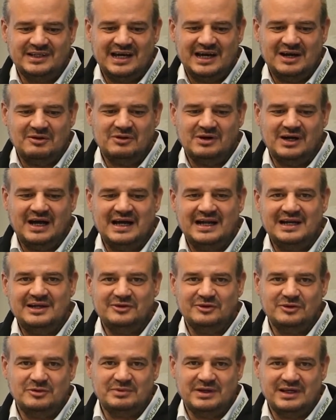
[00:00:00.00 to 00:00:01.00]
our
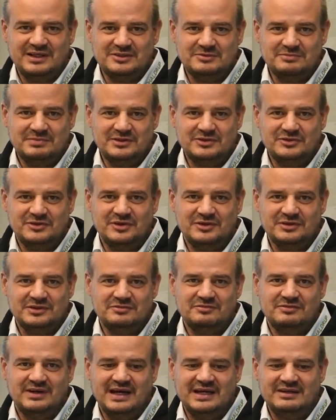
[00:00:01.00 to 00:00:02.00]
Haldrup
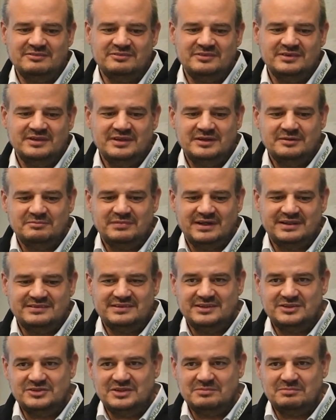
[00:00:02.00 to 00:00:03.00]
SP35
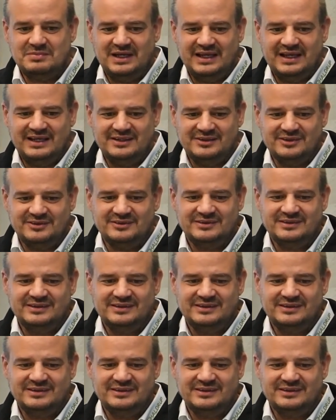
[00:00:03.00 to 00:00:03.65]
precision planter.